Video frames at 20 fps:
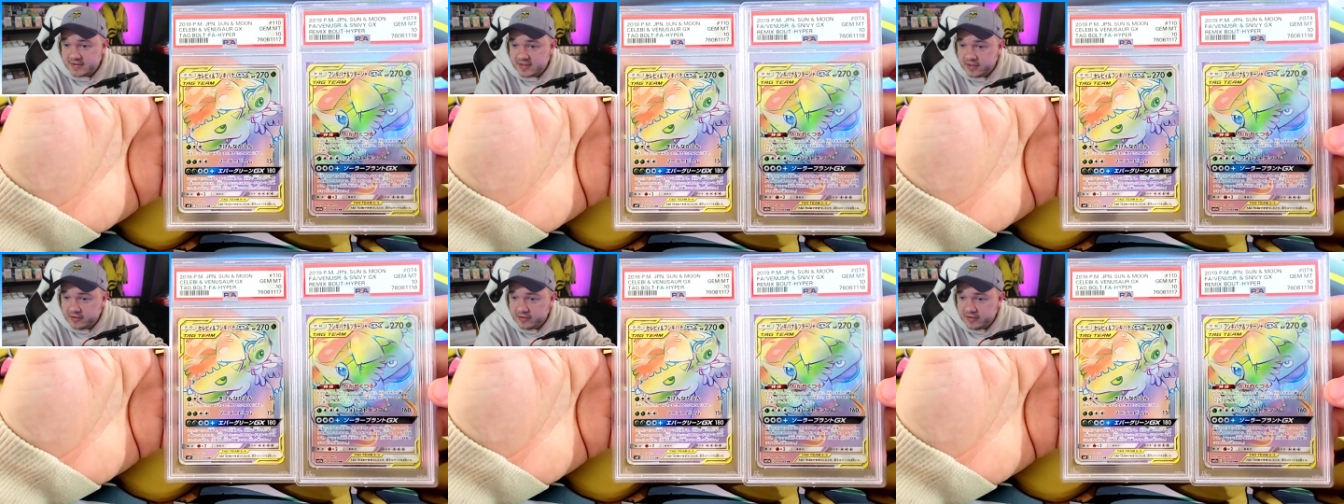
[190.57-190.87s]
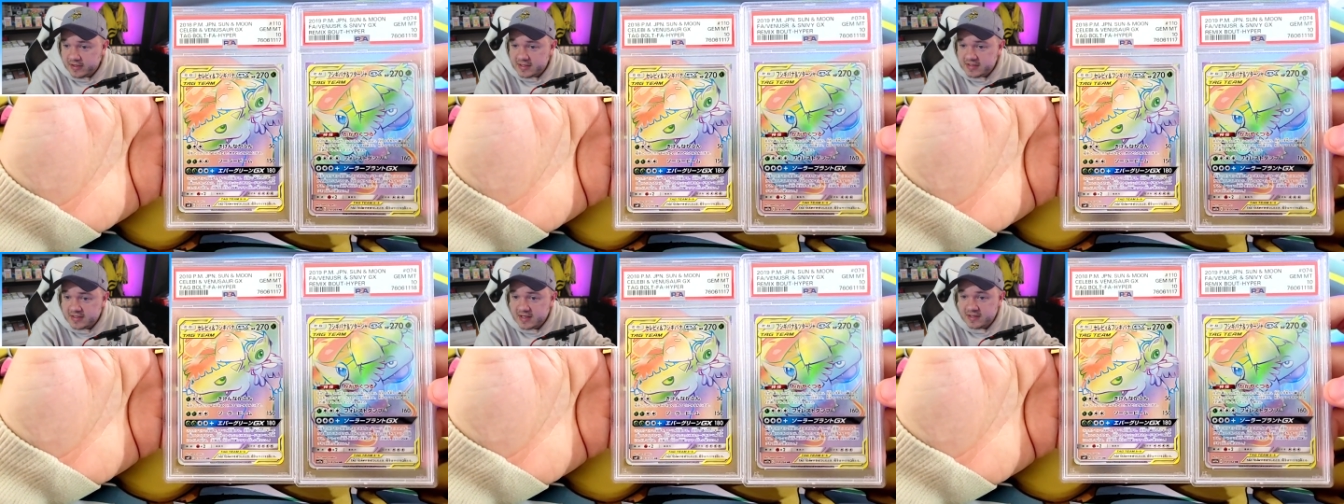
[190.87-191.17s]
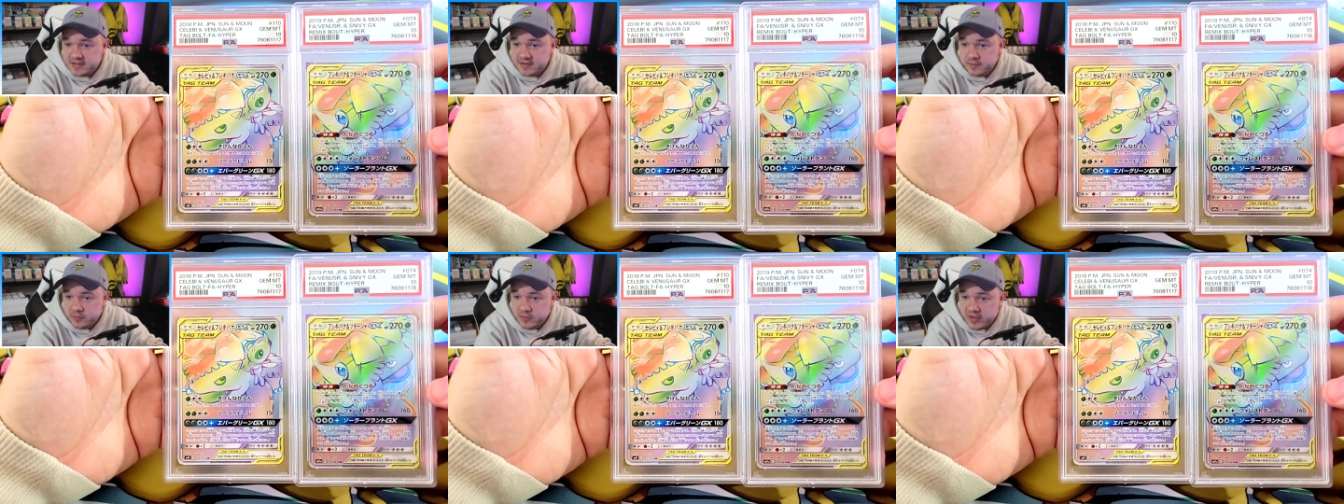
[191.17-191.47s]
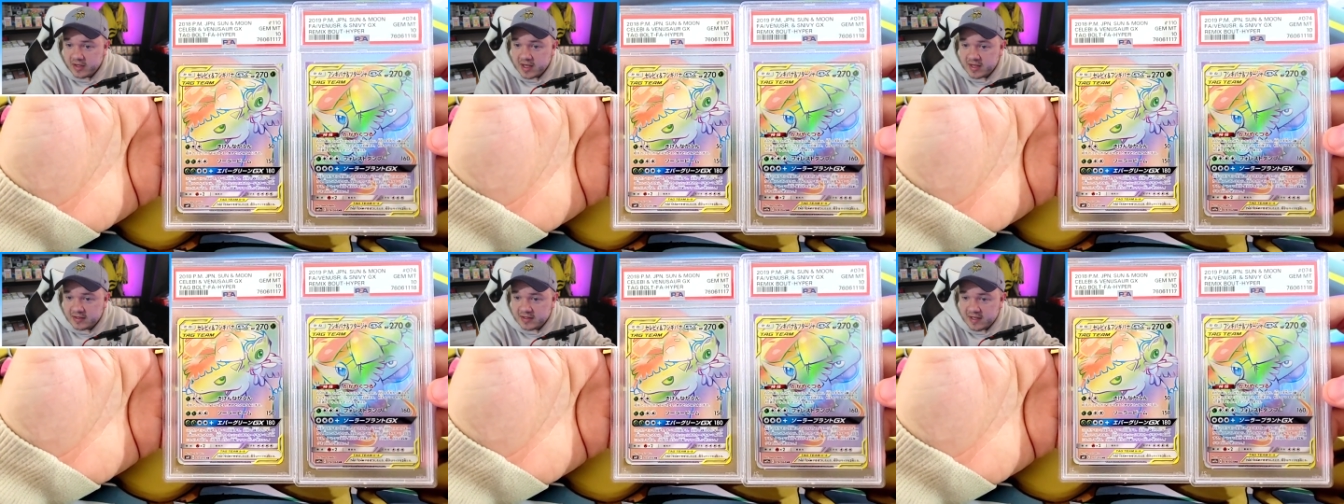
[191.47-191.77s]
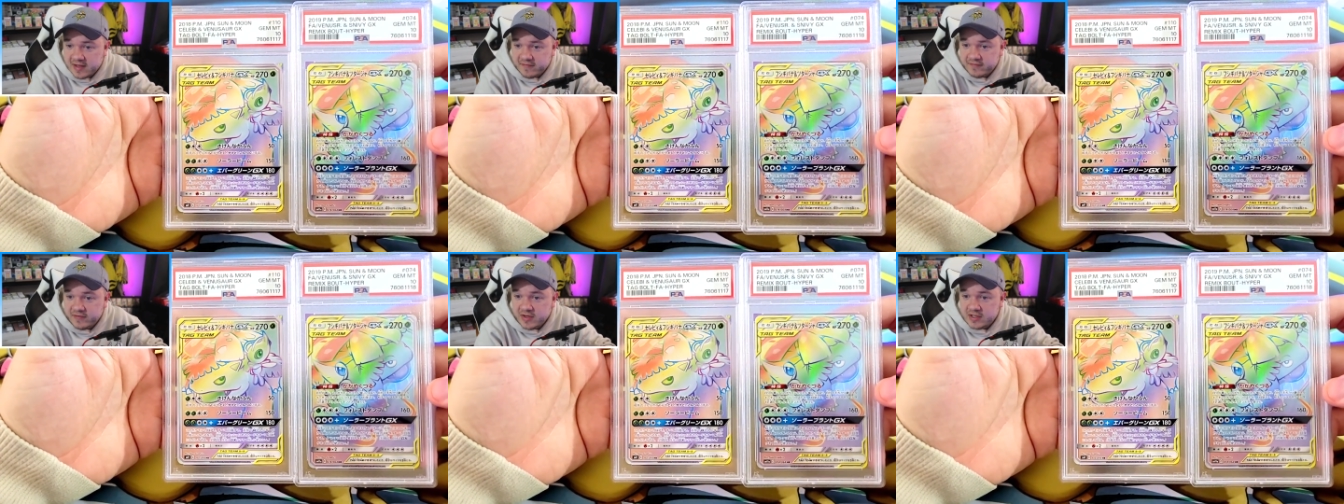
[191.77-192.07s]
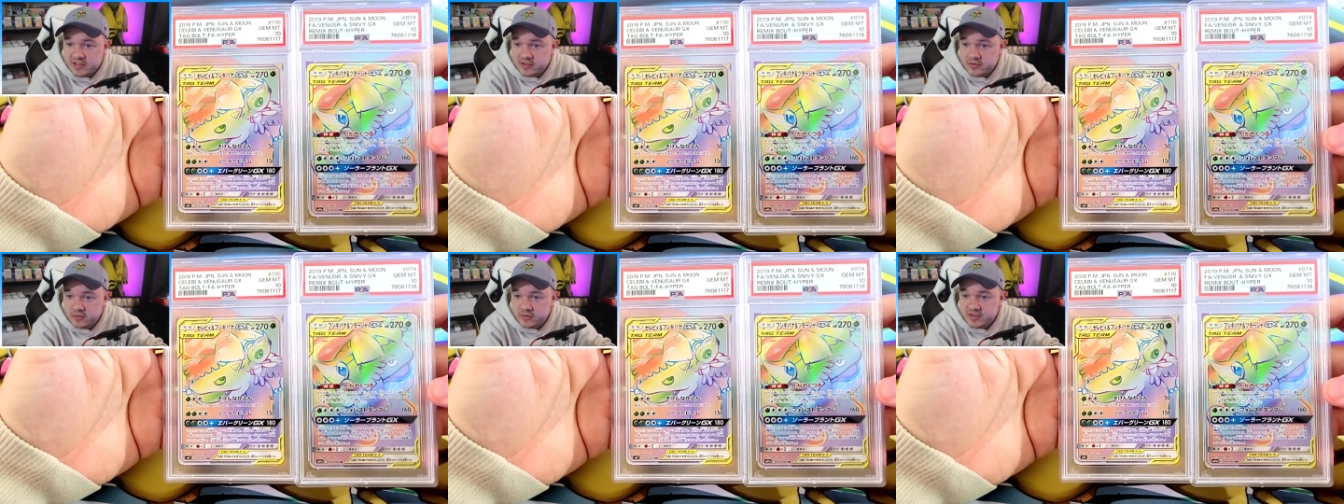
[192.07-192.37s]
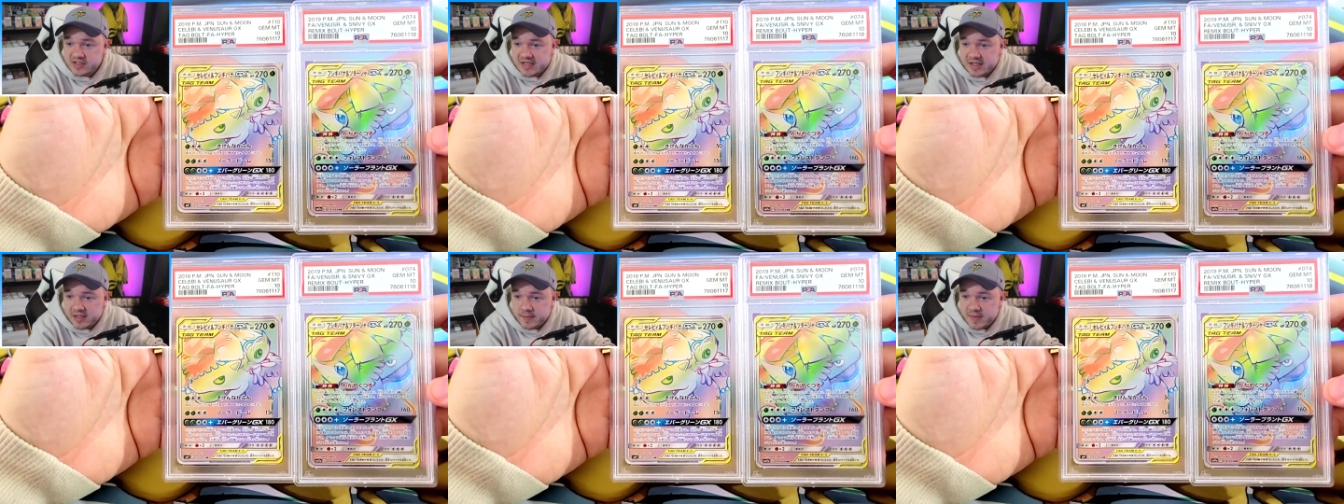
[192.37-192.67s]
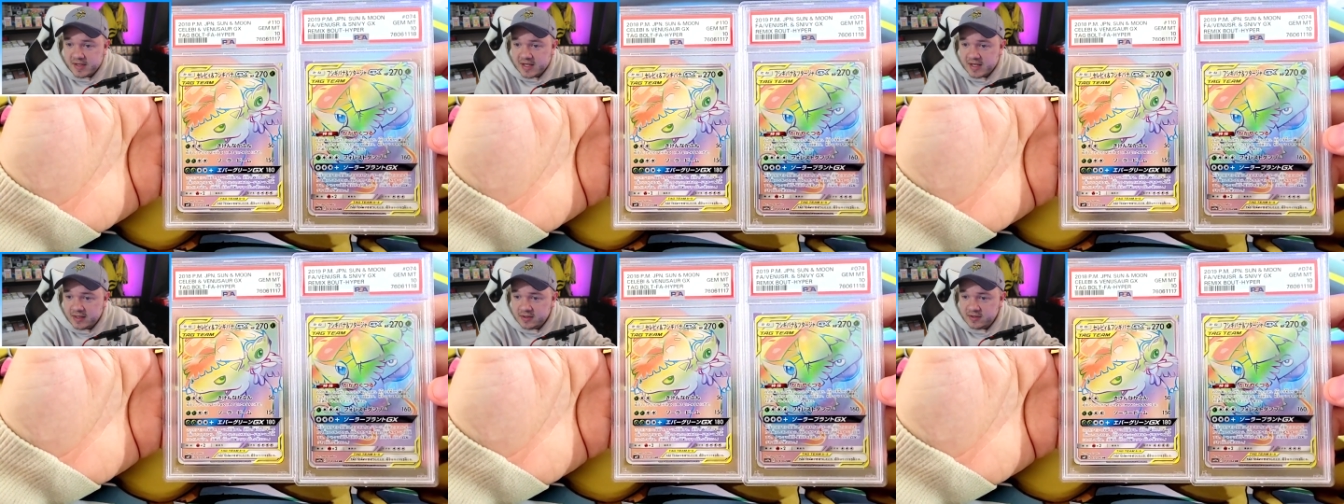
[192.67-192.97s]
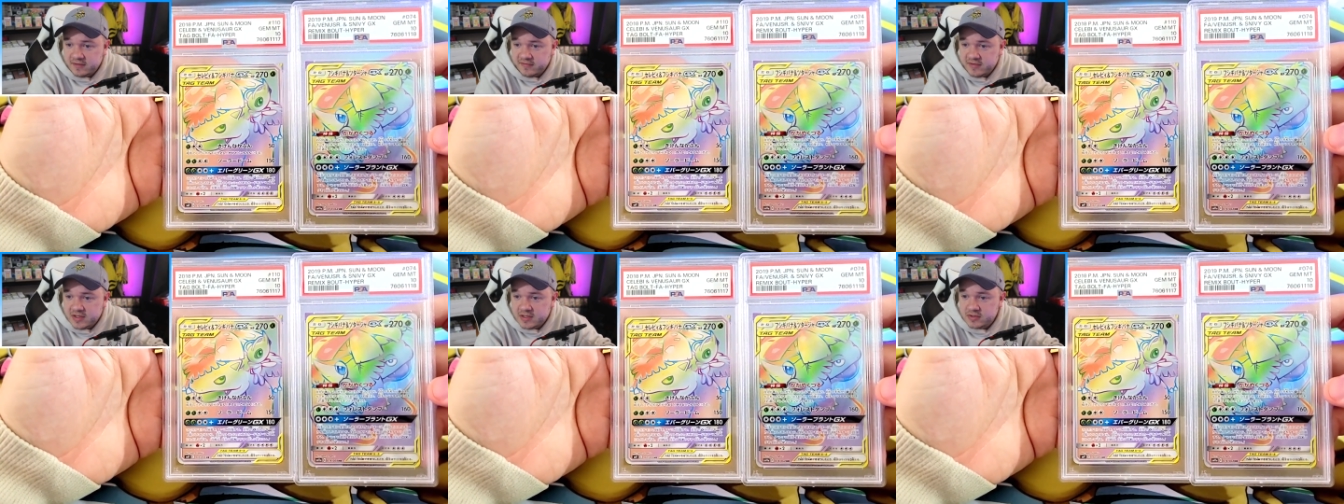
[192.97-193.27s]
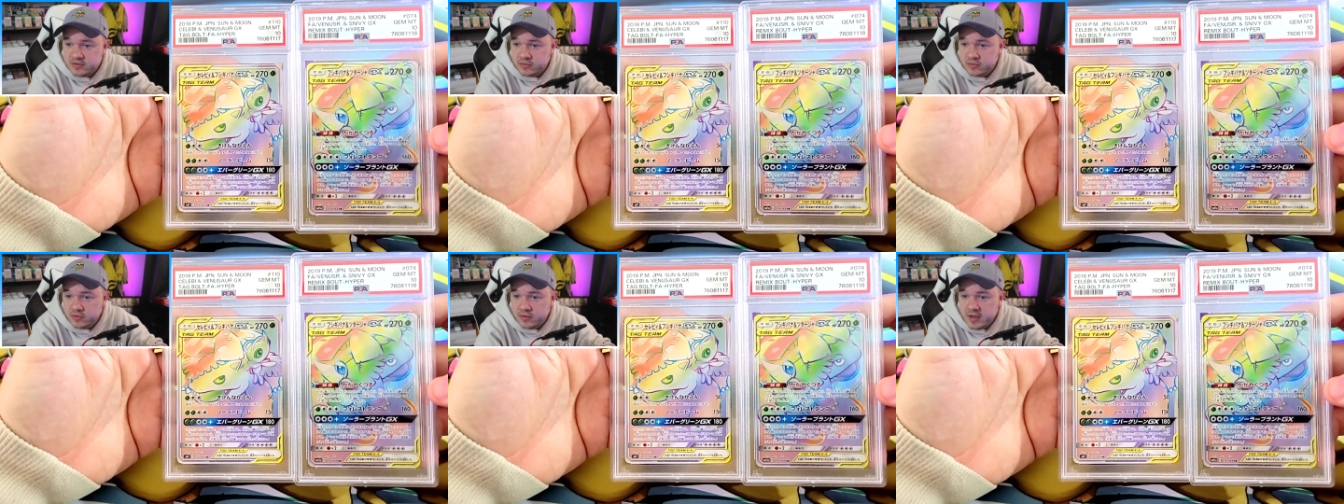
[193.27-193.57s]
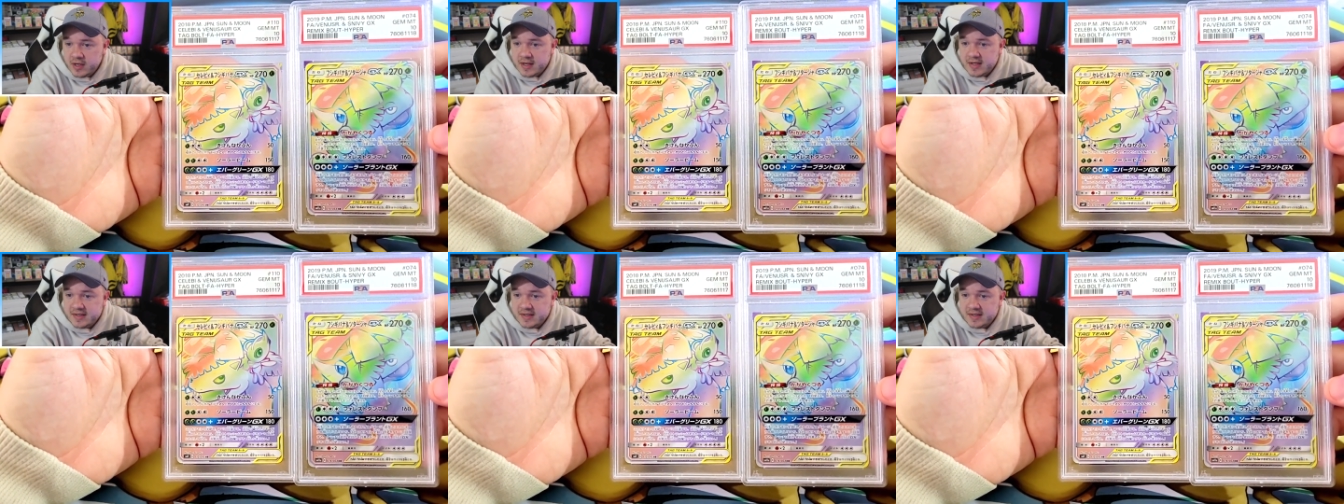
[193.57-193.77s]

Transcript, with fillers: So that's awesome. We got the Venusaur Celebi and the Venusaur